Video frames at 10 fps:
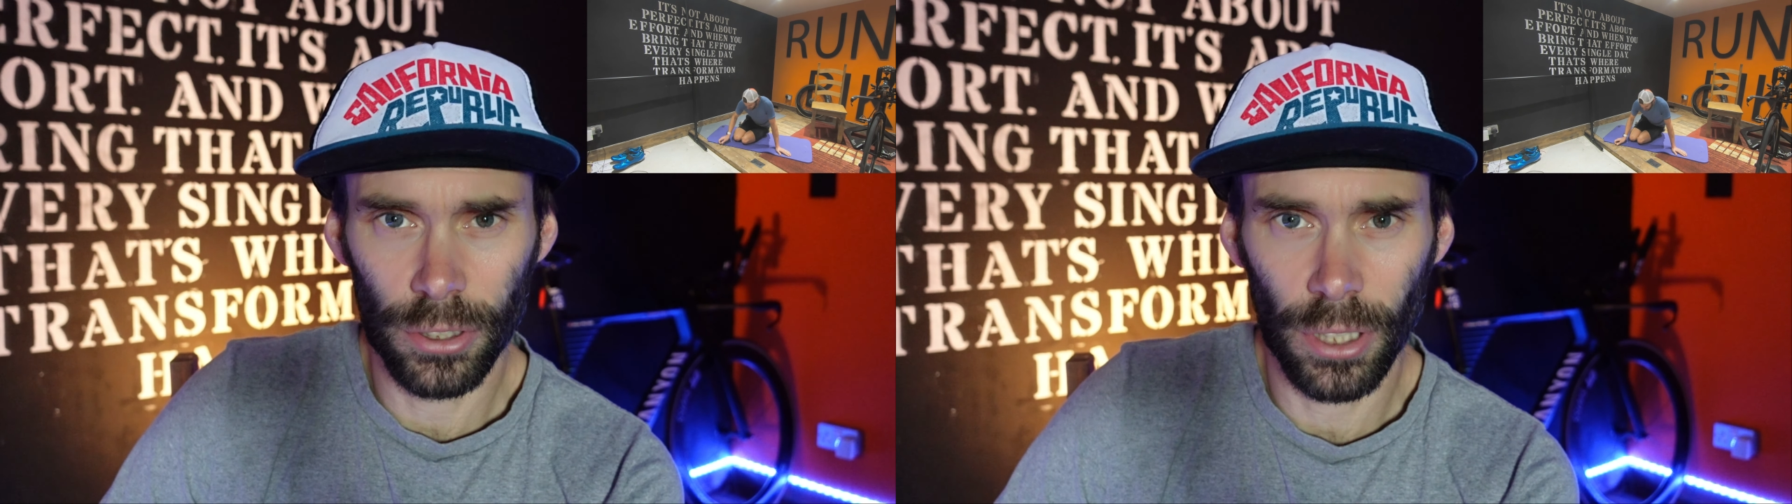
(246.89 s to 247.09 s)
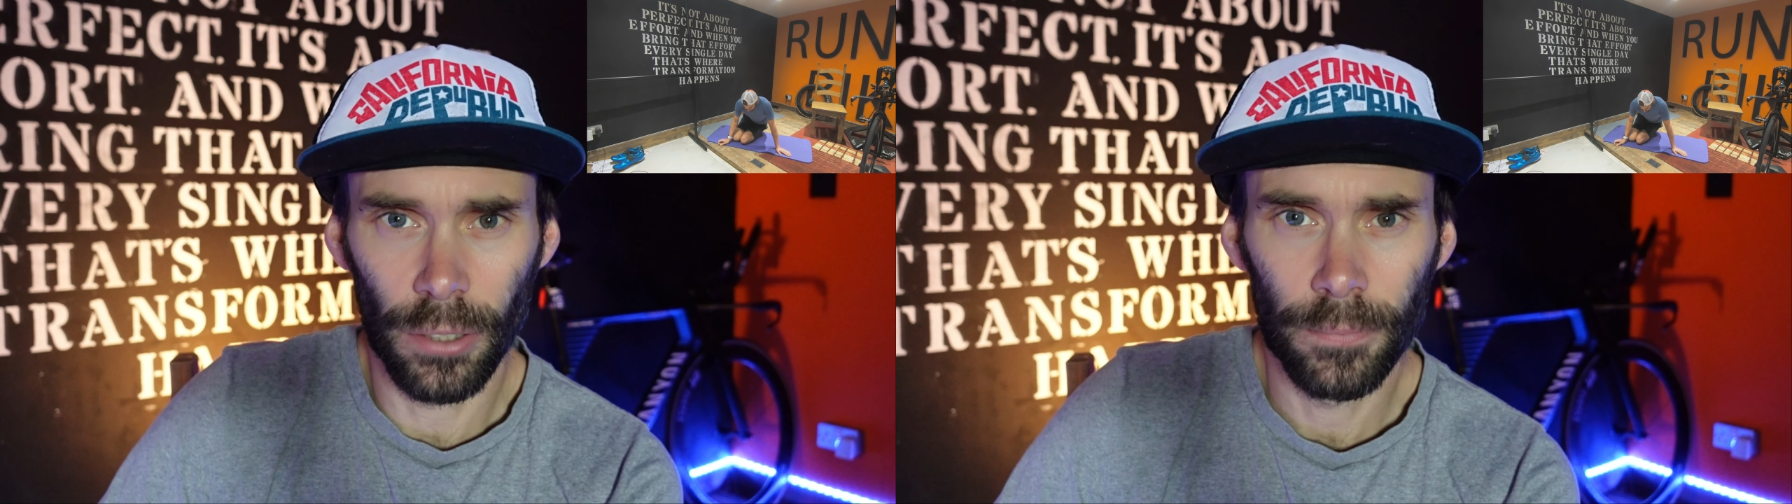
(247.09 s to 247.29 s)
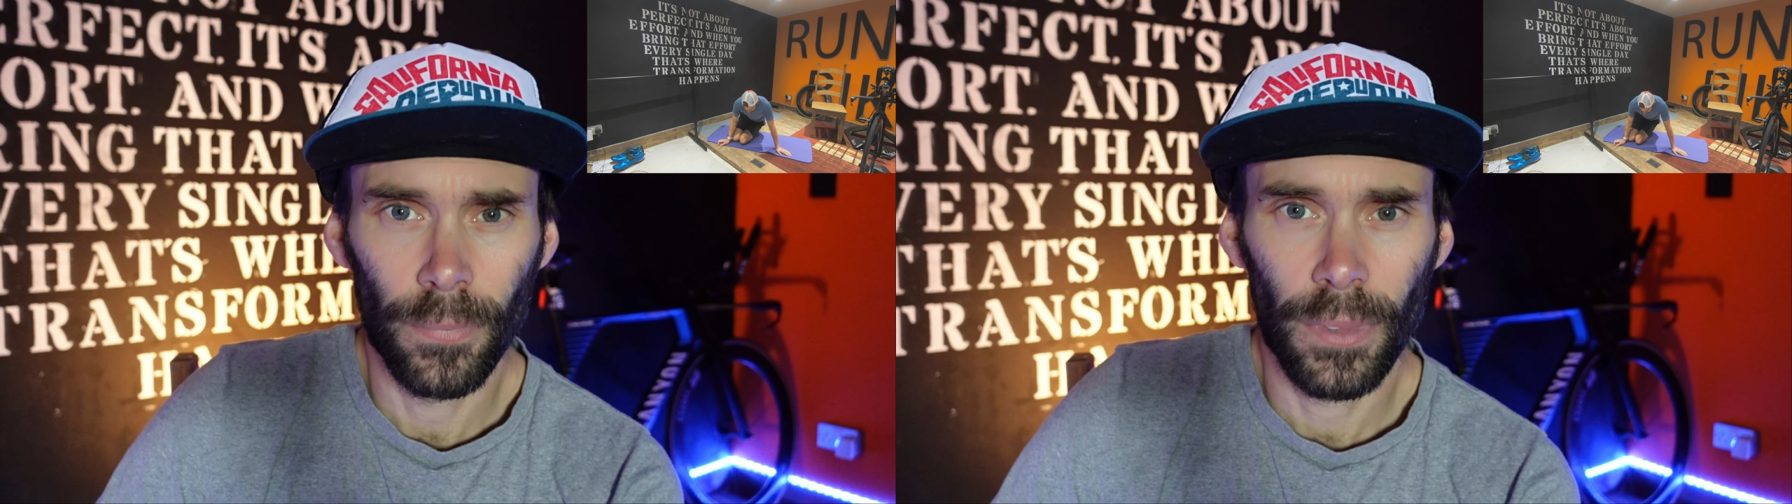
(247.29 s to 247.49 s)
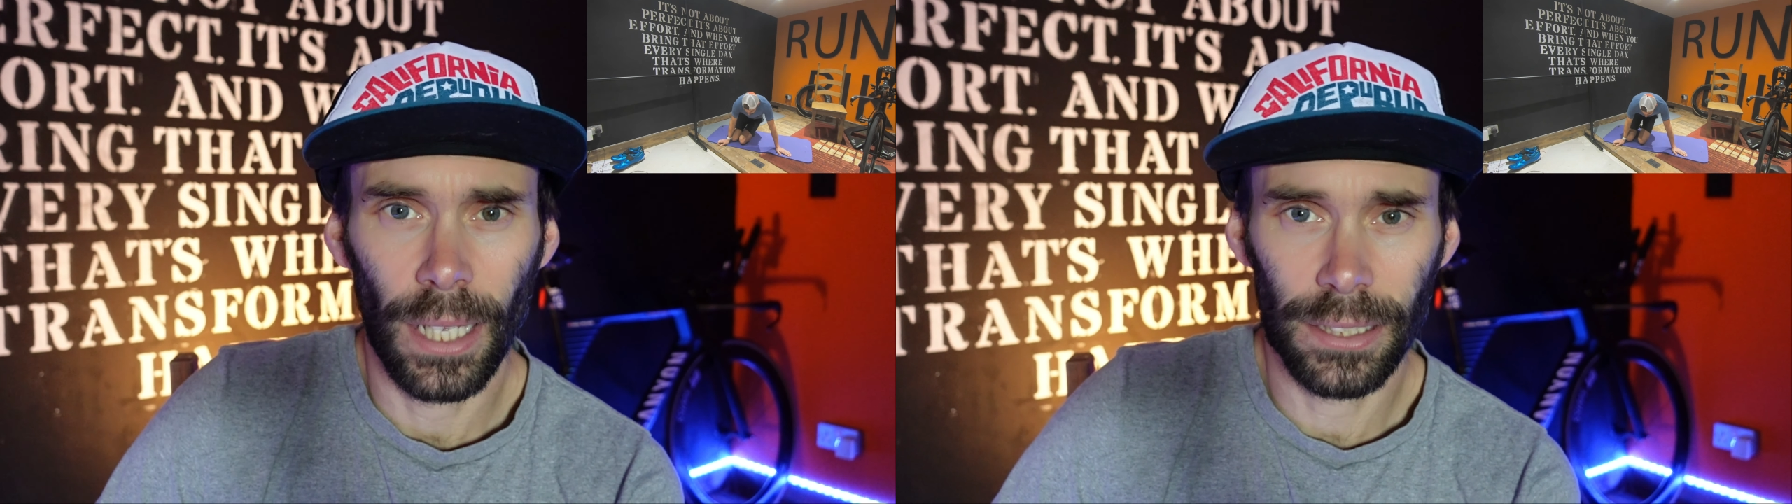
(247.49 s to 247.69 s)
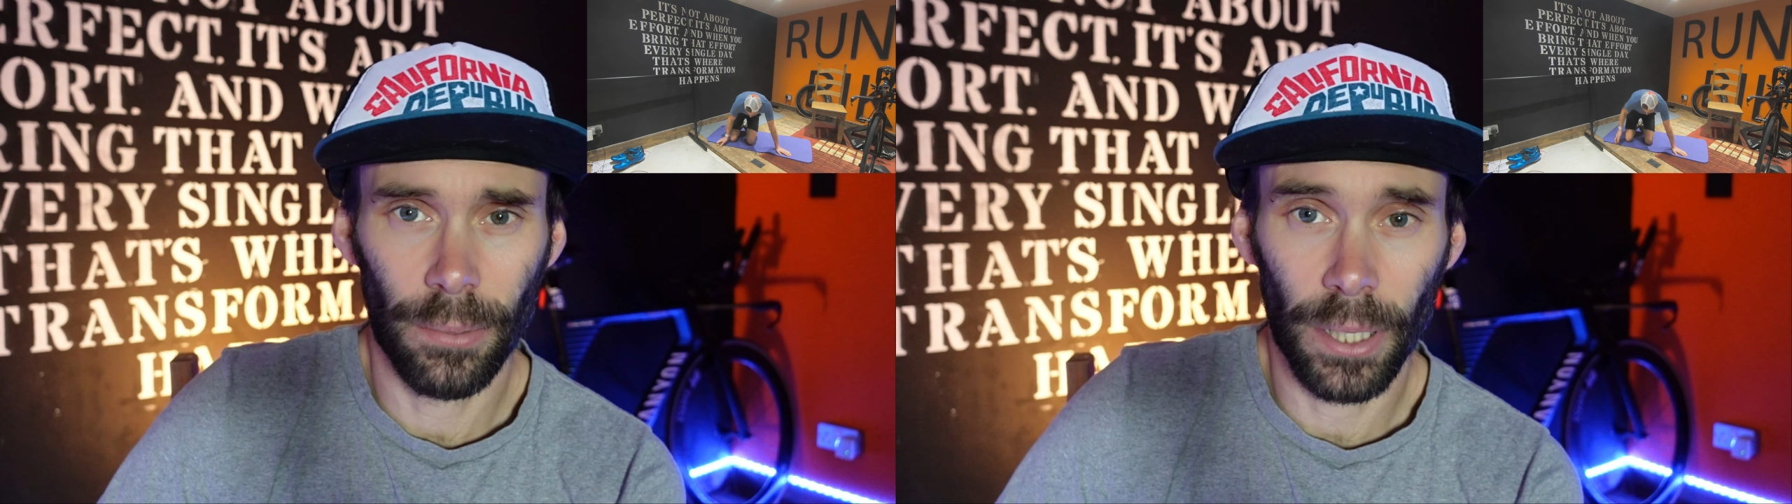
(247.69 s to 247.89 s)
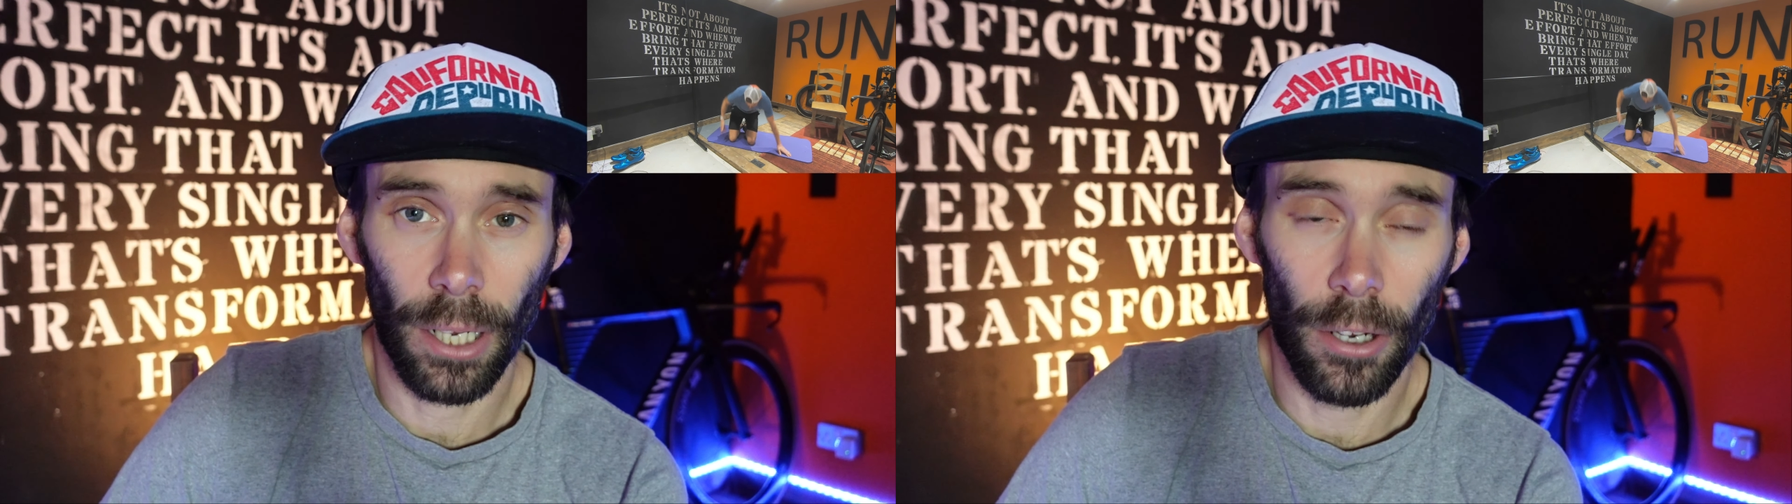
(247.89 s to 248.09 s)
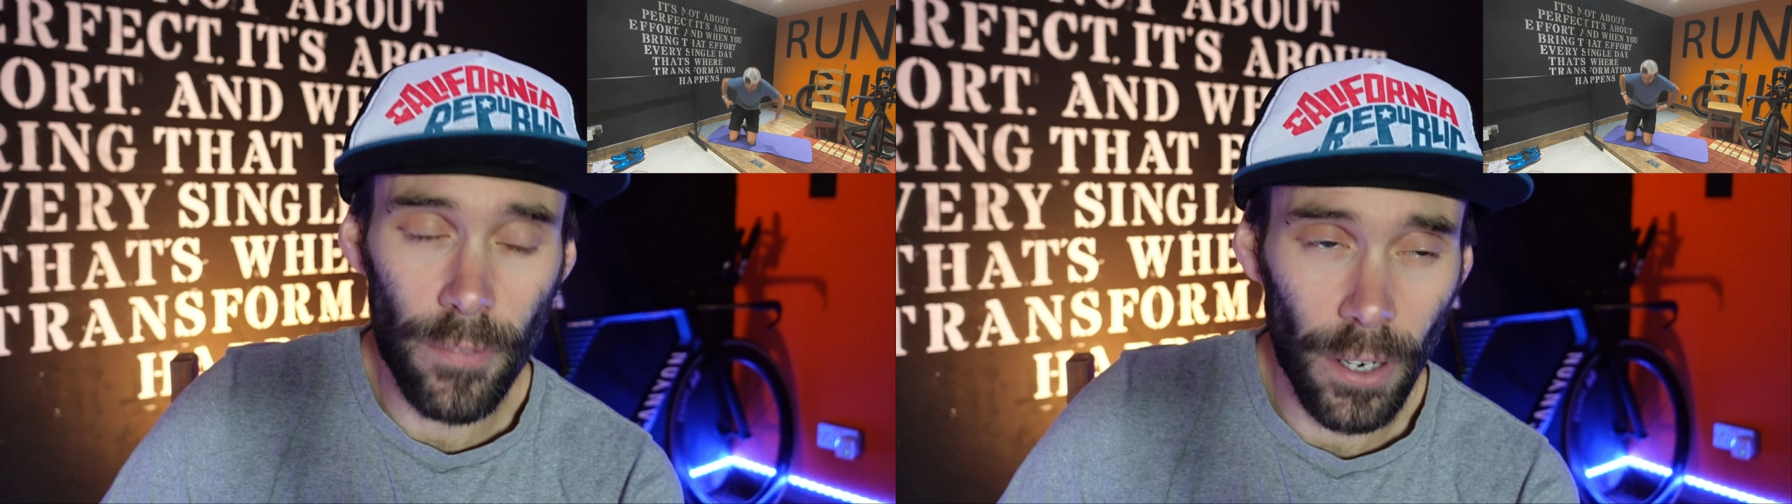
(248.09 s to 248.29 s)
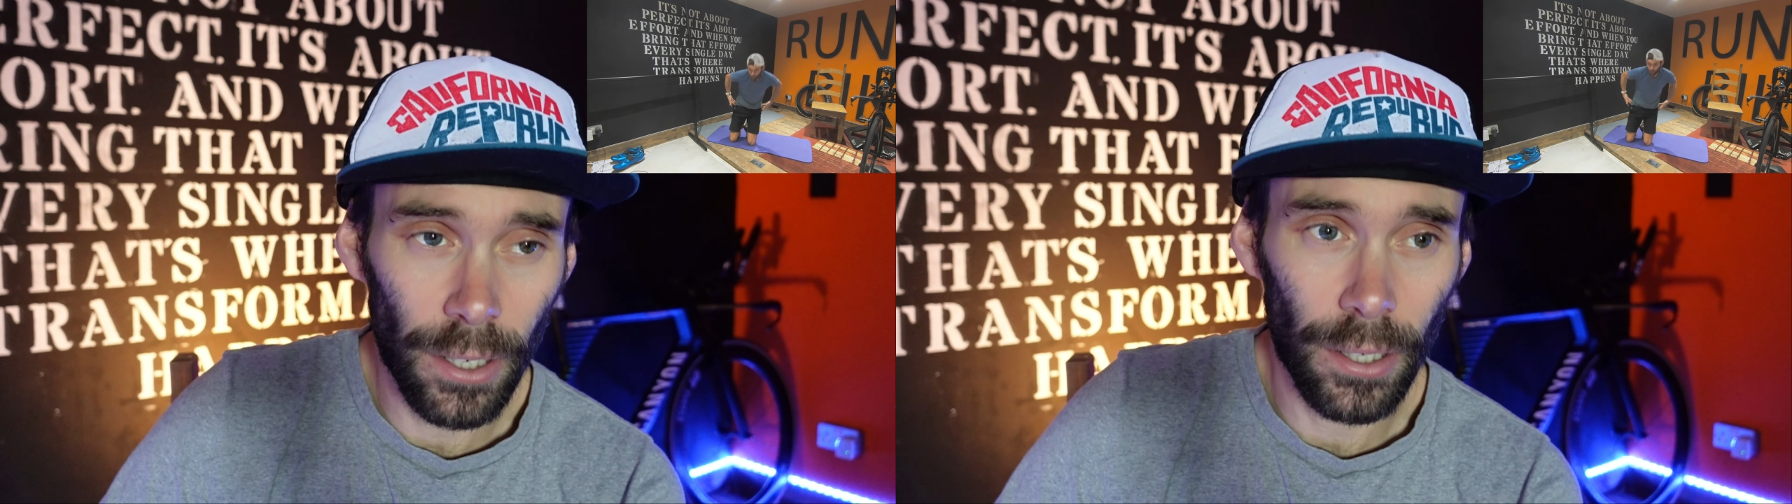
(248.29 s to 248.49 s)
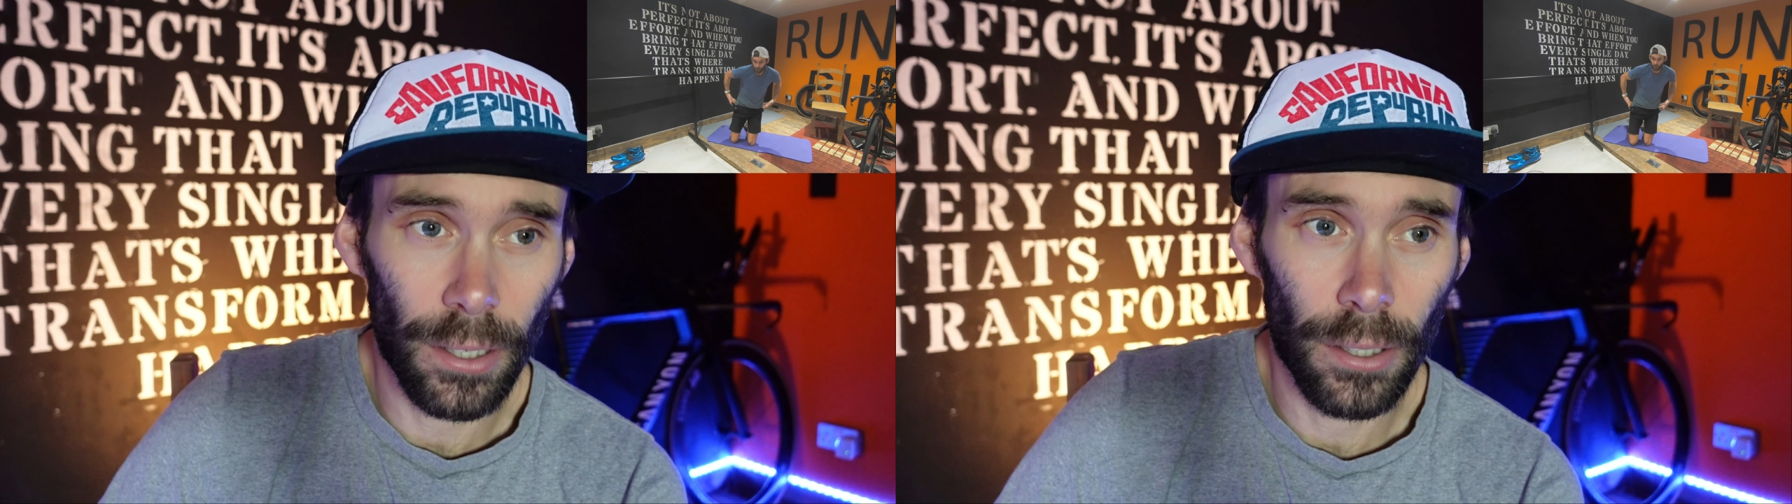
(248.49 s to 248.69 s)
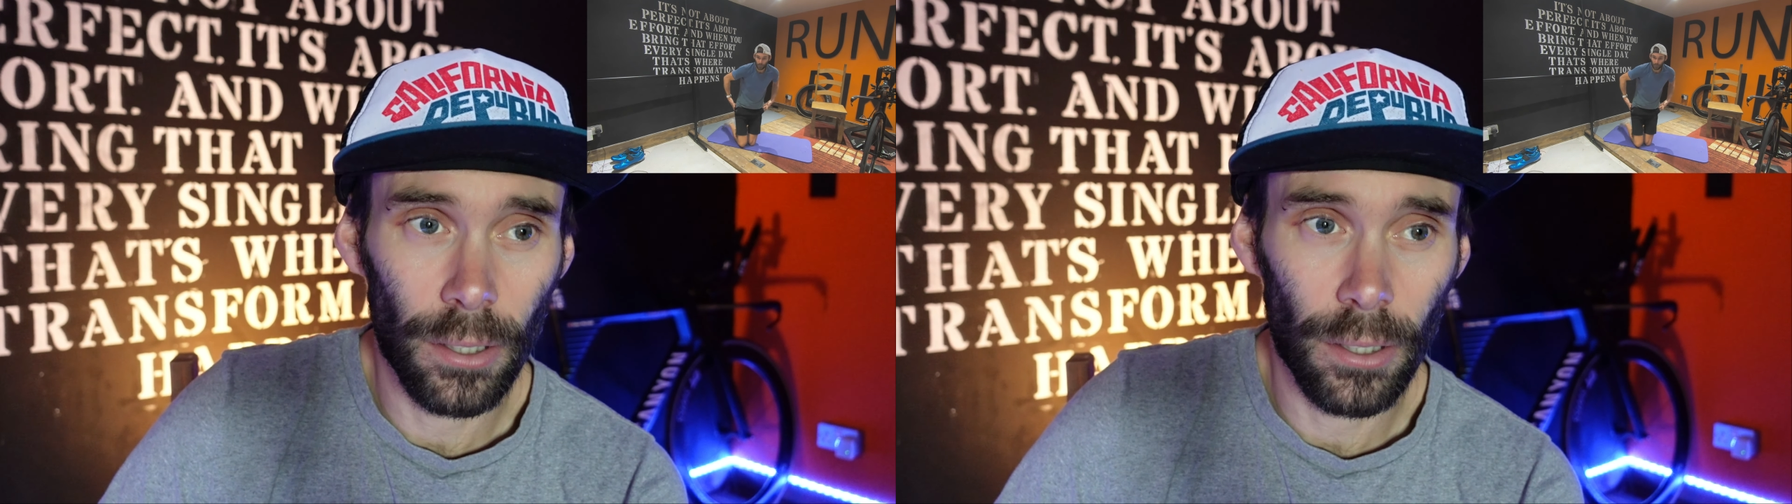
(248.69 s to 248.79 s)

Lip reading: So that's something hopefully